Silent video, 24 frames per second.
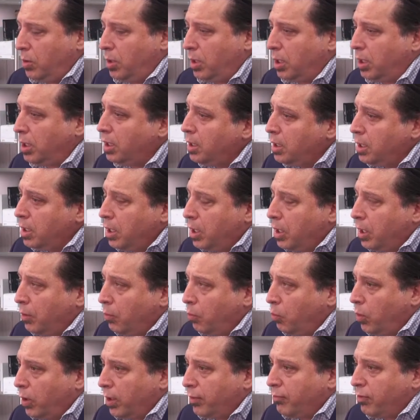Uh,
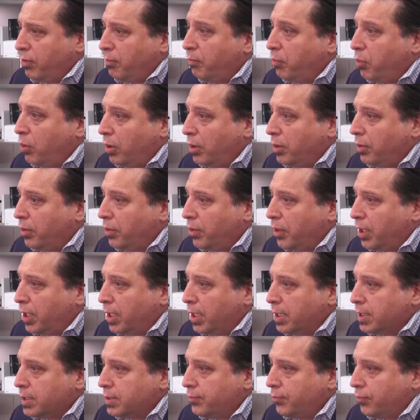one of the important
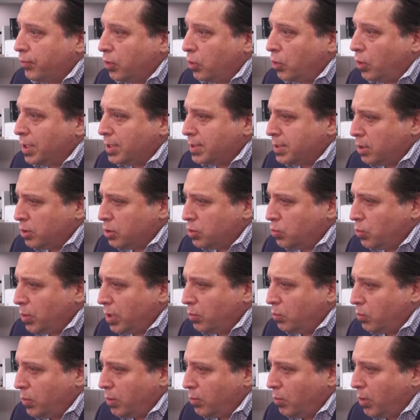things for Coliseos, we,
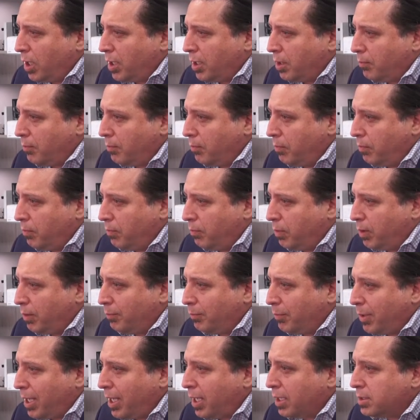we want to bring
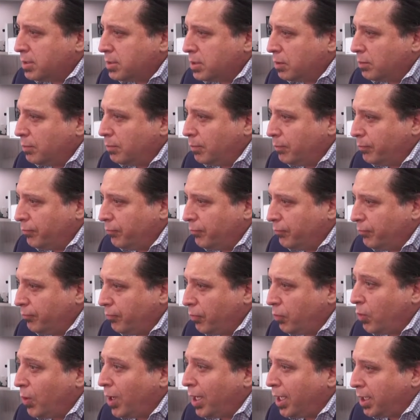back some
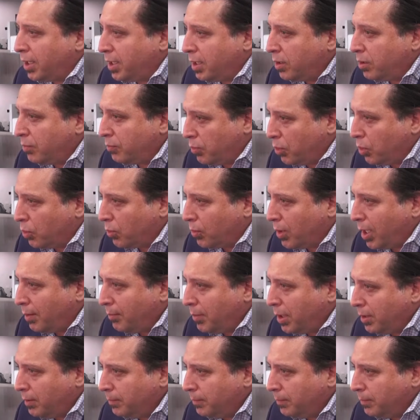variety in the programming.